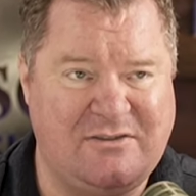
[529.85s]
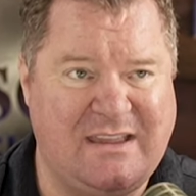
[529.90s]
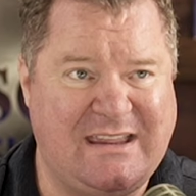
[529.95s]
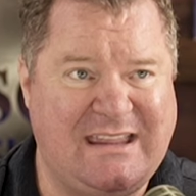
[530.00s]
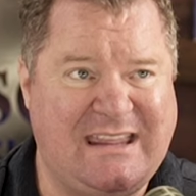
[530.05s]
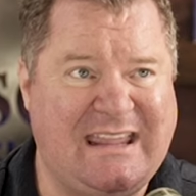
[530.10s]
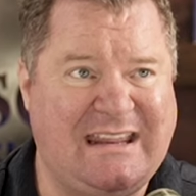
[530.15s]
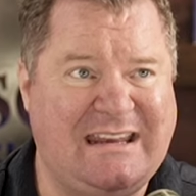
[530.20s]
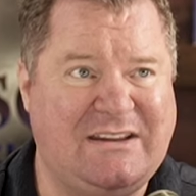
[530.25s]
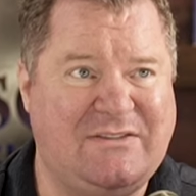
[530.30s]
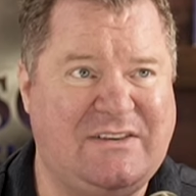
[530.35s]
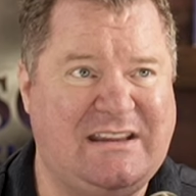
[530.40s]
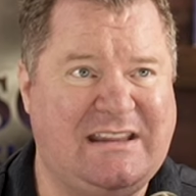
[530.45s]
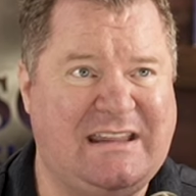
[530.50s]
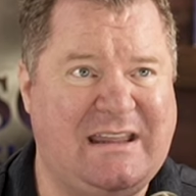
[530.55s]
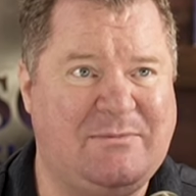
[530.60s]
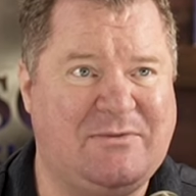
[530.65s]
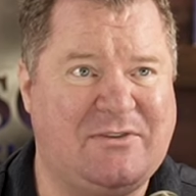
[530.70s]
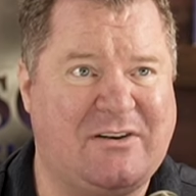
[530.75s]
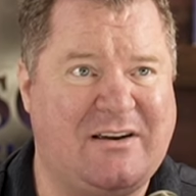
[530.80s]
They can't even
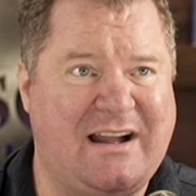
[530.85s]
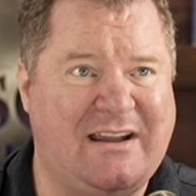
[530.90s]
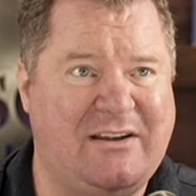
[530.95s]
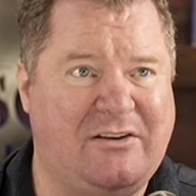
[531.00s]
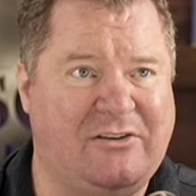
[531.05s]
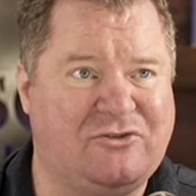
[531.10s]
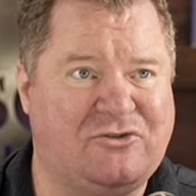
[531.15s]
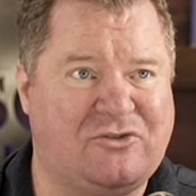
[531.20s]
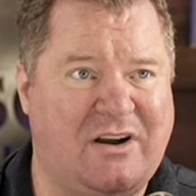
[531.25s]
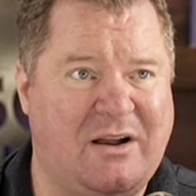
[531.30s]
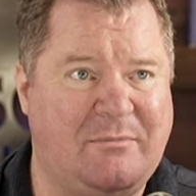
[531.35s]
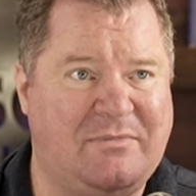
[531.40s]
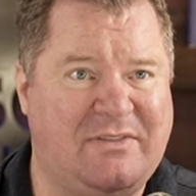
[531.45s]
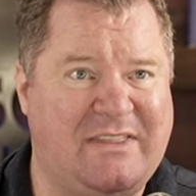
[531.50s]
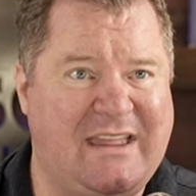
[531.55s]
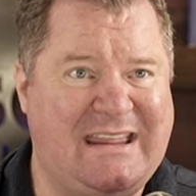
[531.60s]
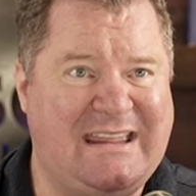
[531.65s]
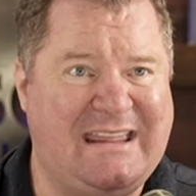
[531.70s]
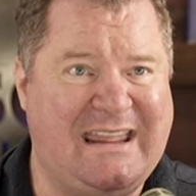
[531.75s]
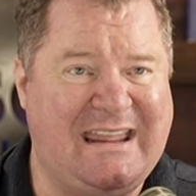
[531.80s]
keep their eye on Trump.
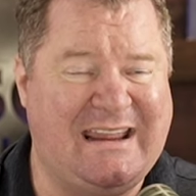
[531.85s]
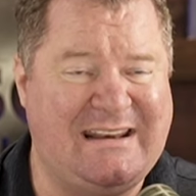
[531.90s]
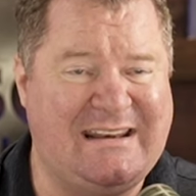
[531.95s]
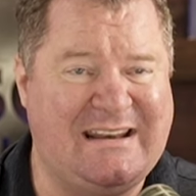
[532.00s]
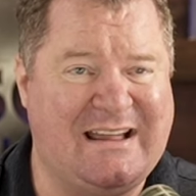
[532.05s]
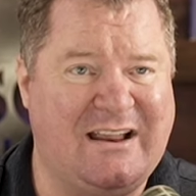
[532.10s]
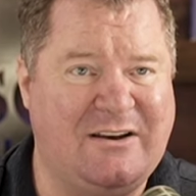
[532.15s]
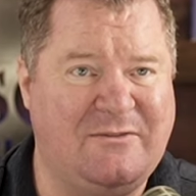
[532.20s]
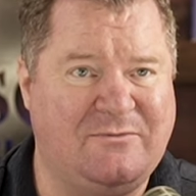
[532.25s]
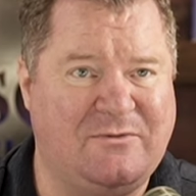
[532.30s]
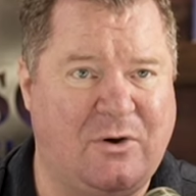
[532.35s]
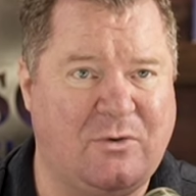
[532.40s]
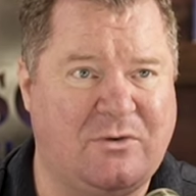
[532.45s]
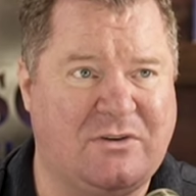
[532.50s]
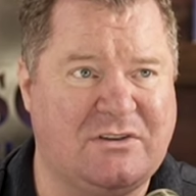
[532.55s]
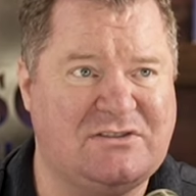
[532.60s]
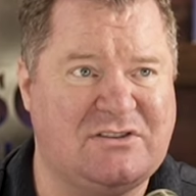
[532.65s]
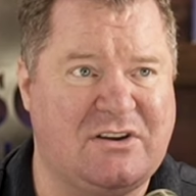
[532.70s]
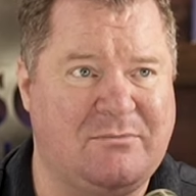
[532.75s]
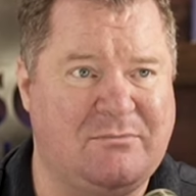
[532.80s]
They cannot
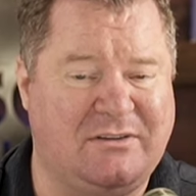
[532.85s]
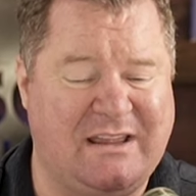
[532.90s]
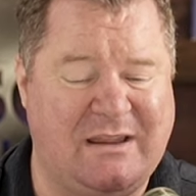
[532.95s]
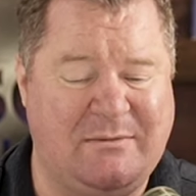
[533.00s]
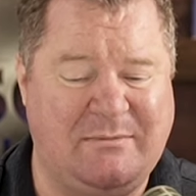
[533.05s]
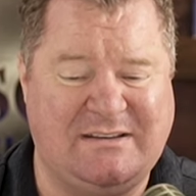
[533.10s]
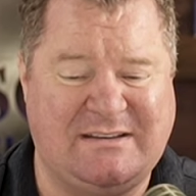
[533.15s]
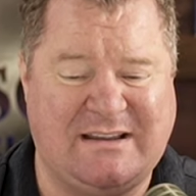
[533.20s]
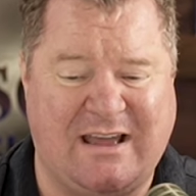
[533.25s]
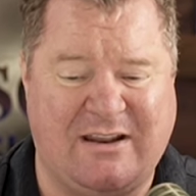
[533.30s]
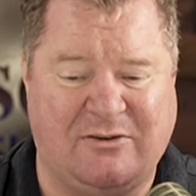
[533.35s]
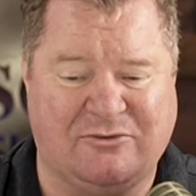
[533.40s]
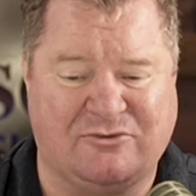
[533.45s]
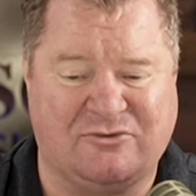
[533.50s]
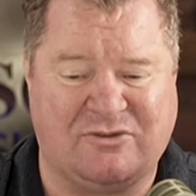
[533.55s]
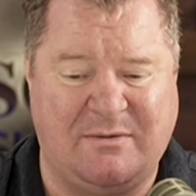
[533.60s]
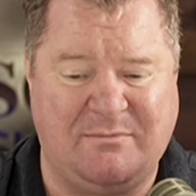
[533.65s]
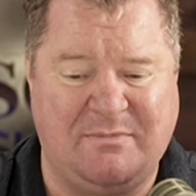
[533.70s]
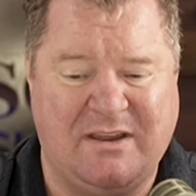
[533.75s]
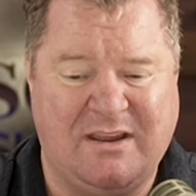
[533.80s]
focus on blaming Donald
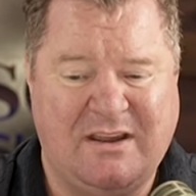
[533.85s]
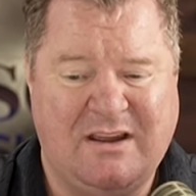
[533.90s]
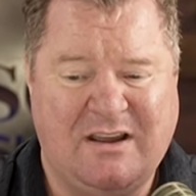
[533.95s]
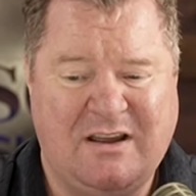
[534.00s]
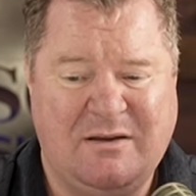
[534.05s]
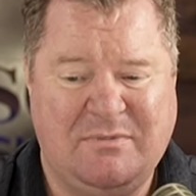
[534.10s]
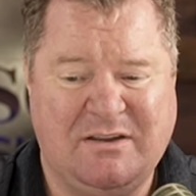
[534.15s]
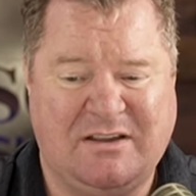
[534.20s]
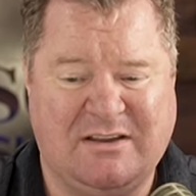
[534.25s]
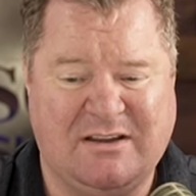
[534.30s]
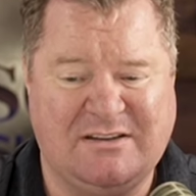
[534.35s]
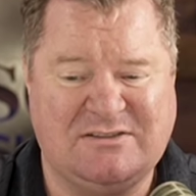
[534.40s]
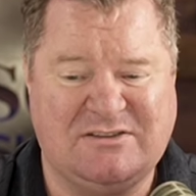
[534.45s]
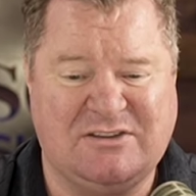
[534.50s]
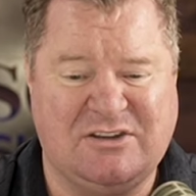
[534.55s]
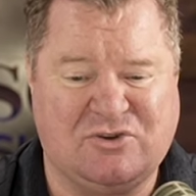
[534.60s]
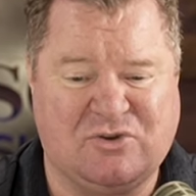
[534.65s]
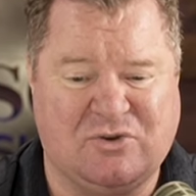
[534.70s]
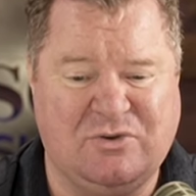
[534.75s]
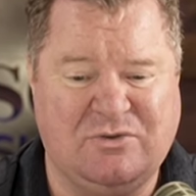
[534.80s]
Trump because
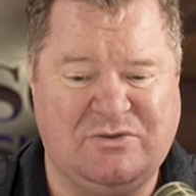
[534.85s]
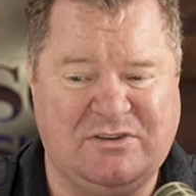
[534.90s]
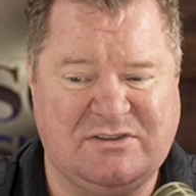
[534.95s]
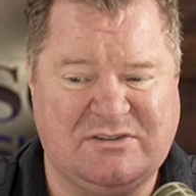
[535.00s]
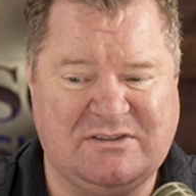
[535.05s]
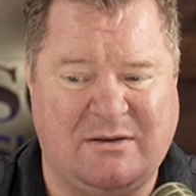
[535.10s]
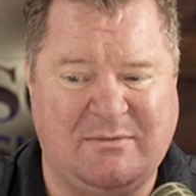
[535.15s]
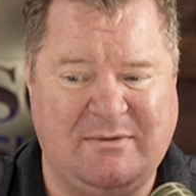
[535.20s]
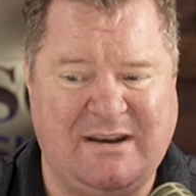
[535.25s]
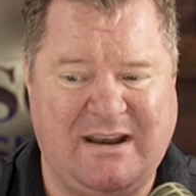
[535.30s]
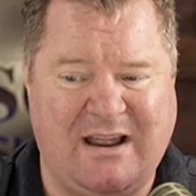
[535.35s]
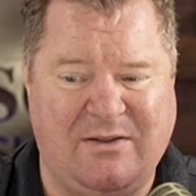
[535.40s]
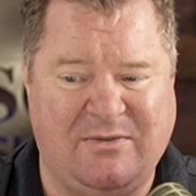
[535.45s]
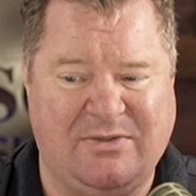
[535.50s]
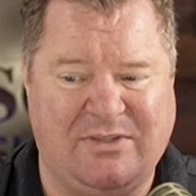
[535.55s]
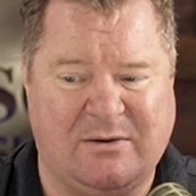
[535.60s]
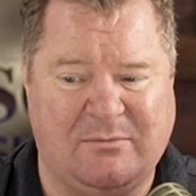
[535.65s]
the truth is coming out.